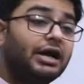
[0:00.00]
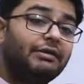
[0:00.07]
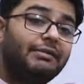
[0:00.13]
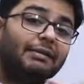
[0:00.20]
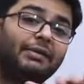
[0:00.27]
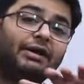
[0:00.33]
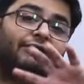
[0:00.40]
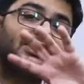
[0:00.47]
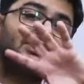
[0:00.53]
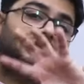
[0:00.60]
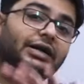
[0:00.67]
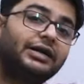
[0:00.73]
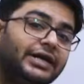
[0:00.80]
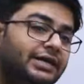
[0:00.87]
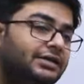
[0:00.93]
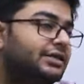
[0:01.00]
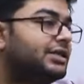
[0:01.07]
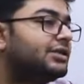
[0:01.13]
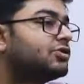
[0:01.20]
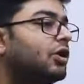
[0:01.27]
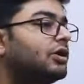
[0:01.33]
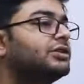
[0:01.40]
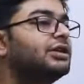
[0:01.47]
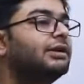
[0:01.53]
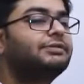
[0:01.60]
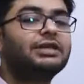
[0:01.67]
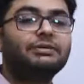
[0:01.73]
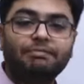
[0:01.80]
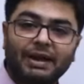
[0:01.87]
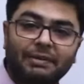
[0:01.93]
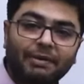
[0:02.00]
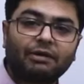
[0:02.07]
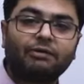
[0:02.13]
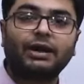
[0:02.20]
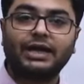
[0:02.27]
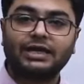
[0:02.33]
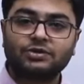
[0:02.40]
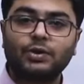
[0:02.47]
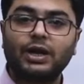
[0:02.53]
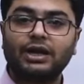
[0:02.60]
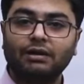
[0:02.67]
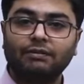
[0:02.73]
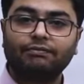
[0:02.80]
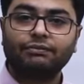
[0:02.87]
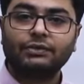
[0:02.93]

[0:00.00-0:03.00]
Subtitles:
Remember, we studied these concepts in paper 1 as well.